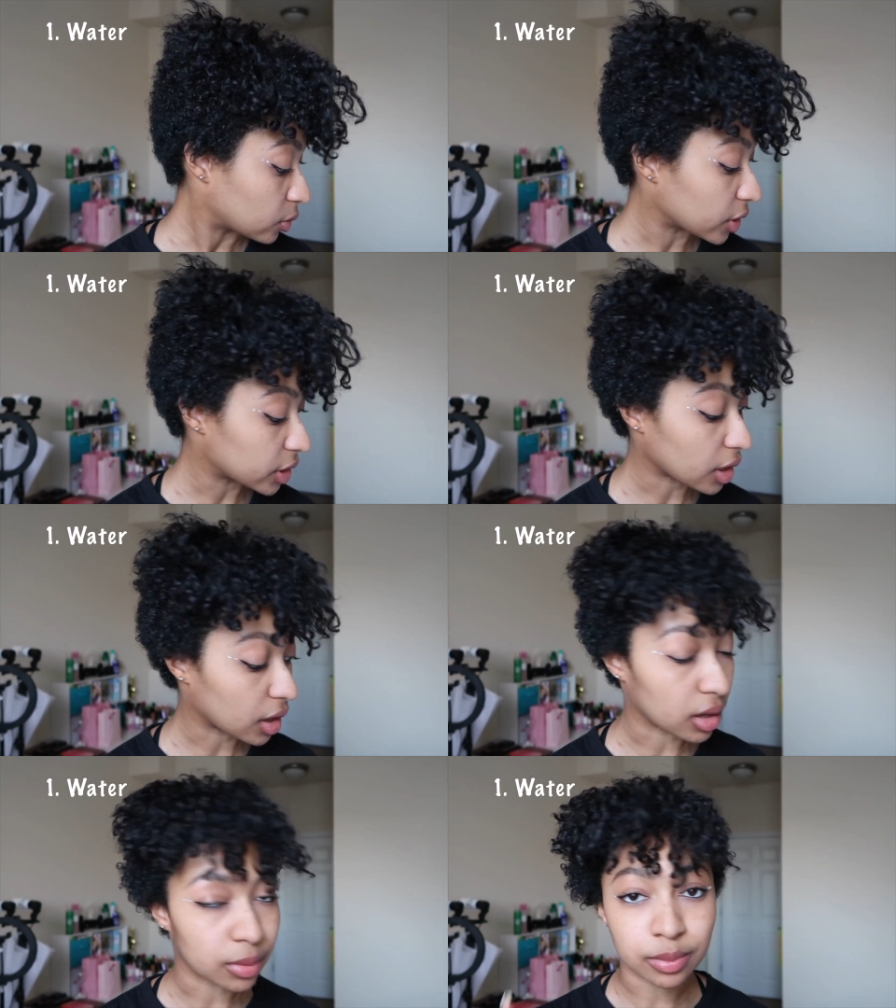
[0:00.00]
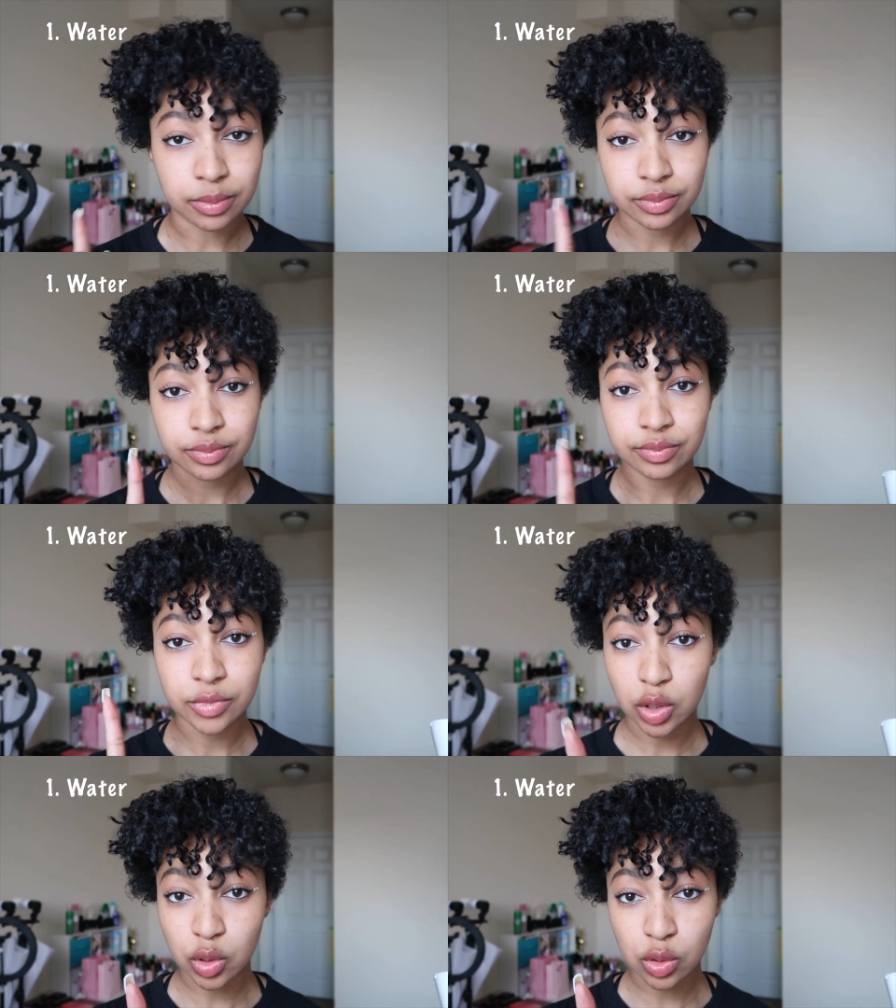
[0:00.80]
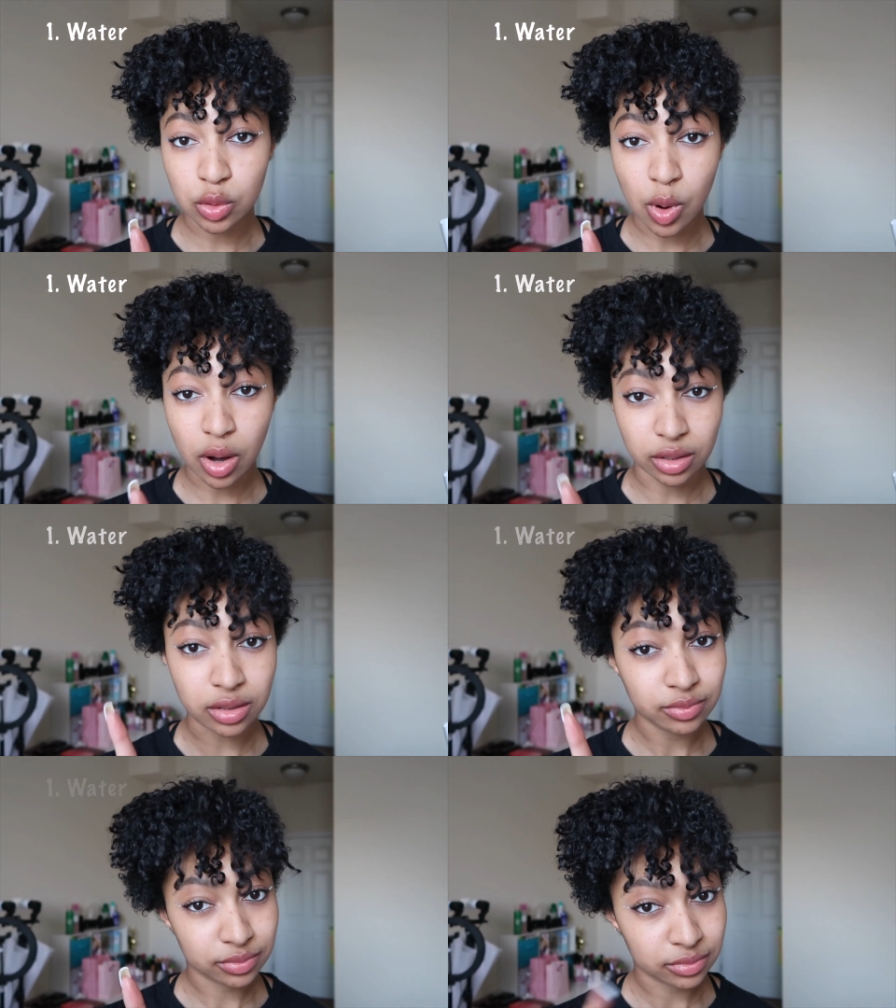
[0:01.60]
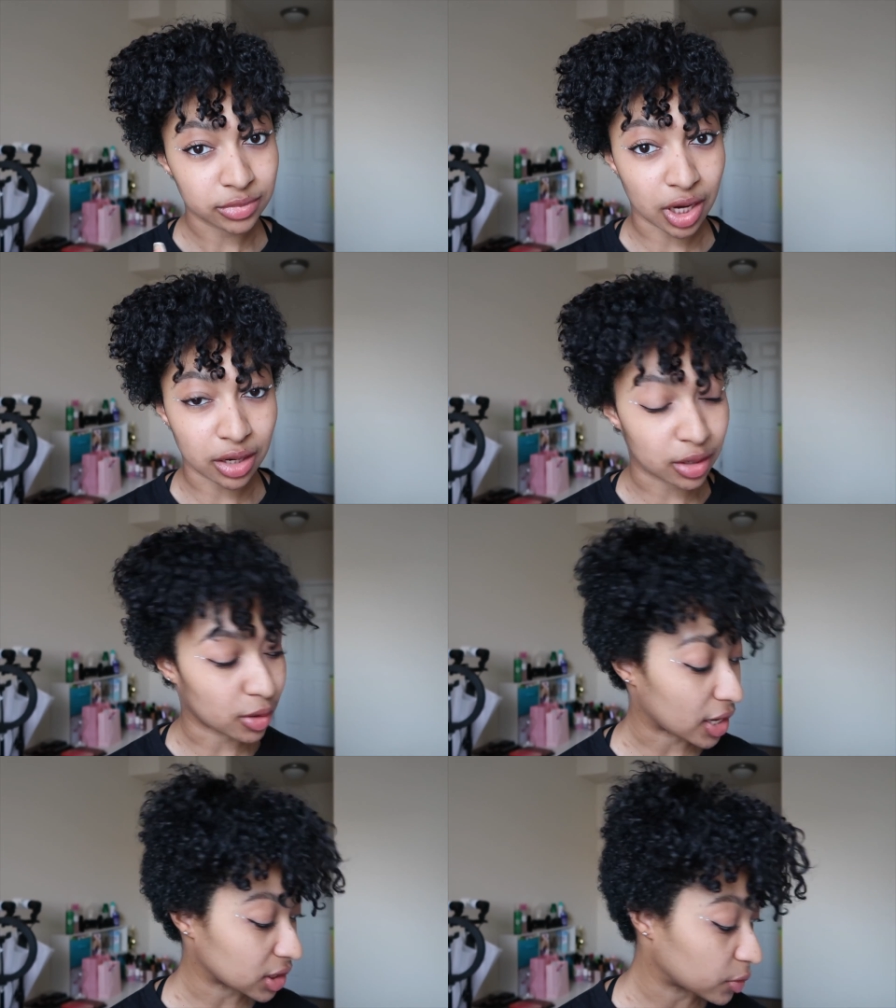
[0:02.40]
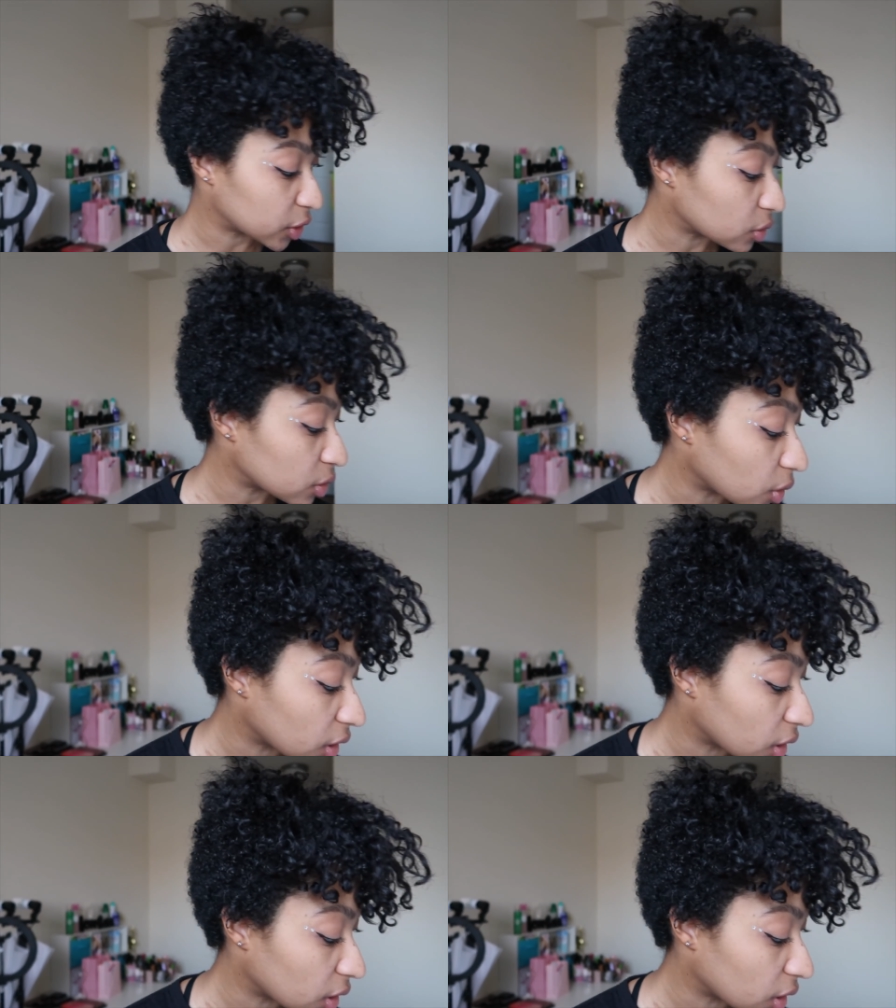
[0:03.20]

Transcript: with cool water. Y'all know it has to be cool